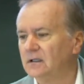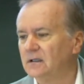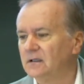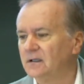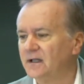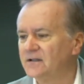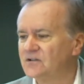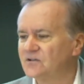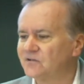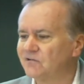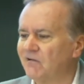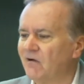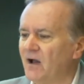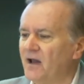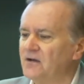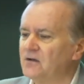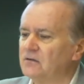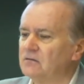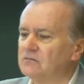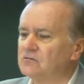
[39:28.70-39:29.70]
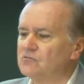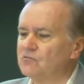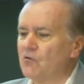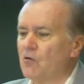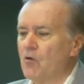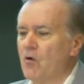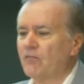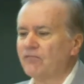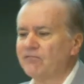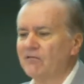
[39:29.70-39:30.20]
Let's try to
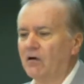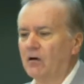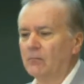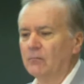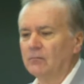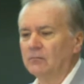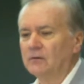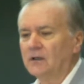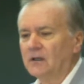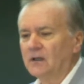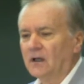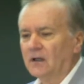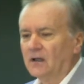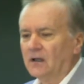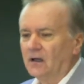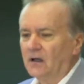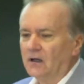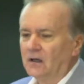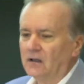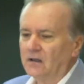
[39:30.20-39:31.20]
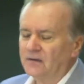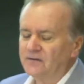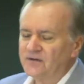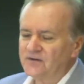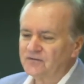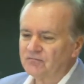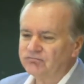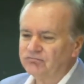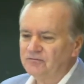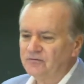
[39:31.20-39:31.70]
draw from
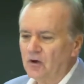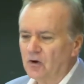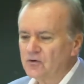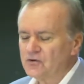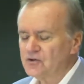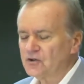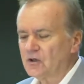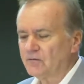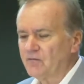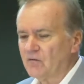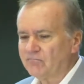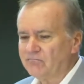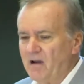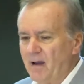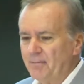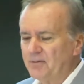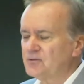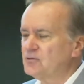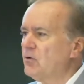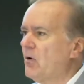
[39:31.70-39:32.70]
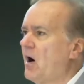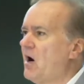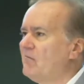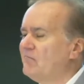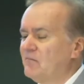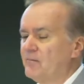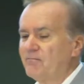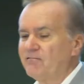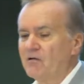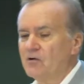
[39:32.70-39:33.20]
this notion of a
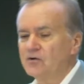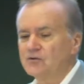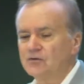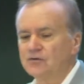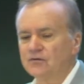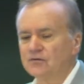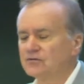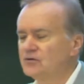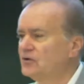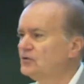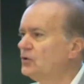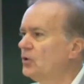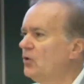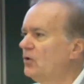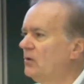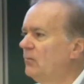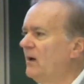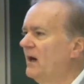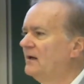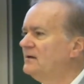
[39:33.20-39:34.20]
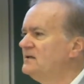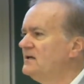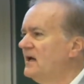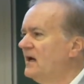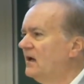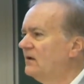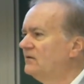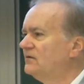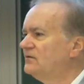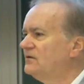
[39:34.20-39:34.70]
repertoire of approaches to talk about
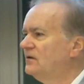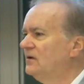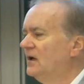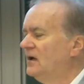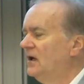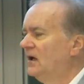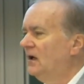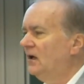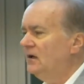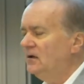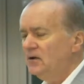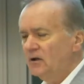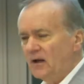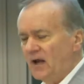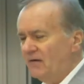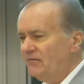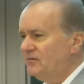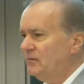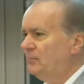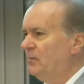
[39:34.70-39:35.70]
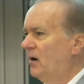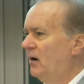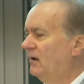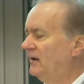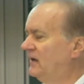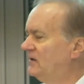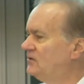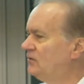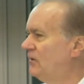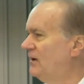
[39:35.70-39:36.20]
text. You don't have to
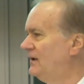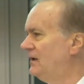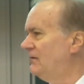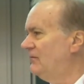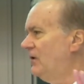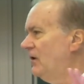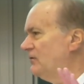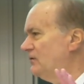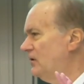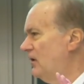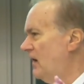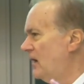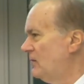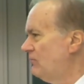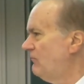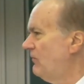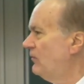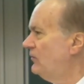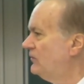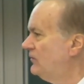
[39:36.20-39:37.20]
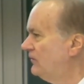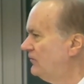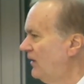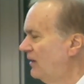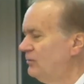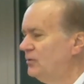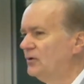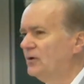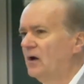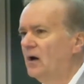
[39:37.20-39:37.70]
buy into any of those 9 approaches
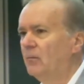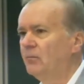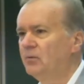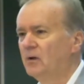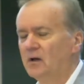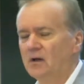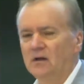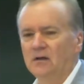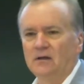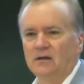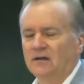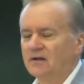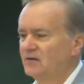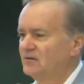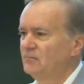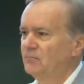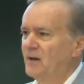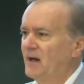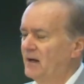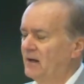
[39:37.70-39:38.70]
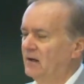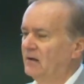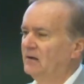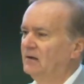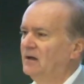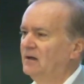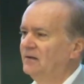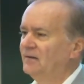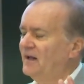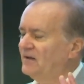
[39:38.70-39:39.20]
I put up. Doesn't matter.
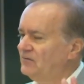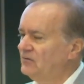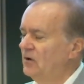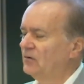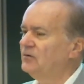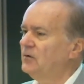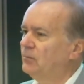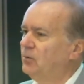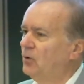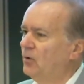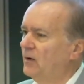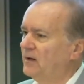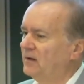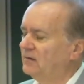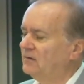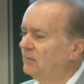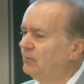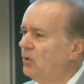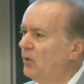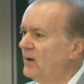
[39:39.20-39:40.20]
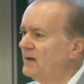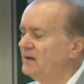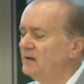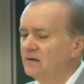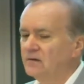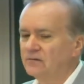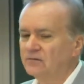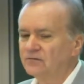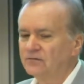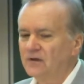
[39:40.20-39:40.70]
That's not the point. The point
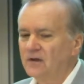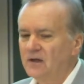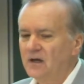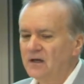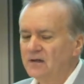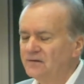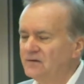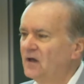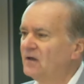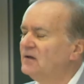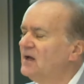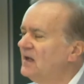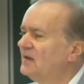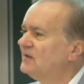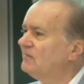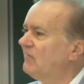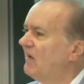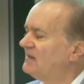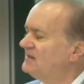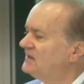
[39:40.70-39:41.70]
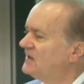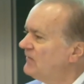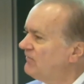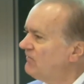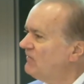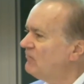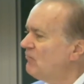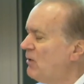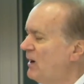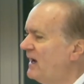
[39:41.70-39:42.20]
is that there are
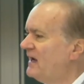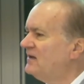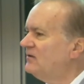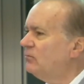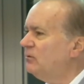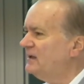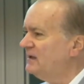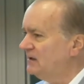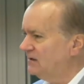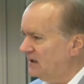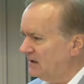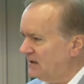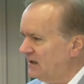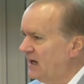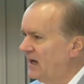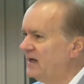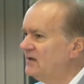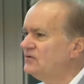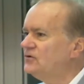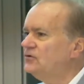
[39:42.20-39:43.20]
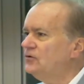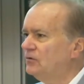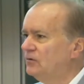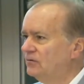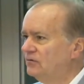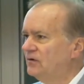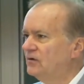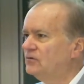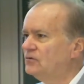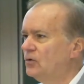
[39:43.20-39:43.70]
different ways we can engage
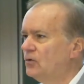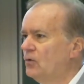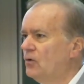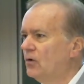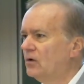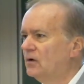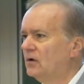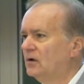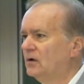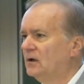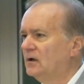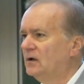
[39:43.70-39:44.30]
students in talk.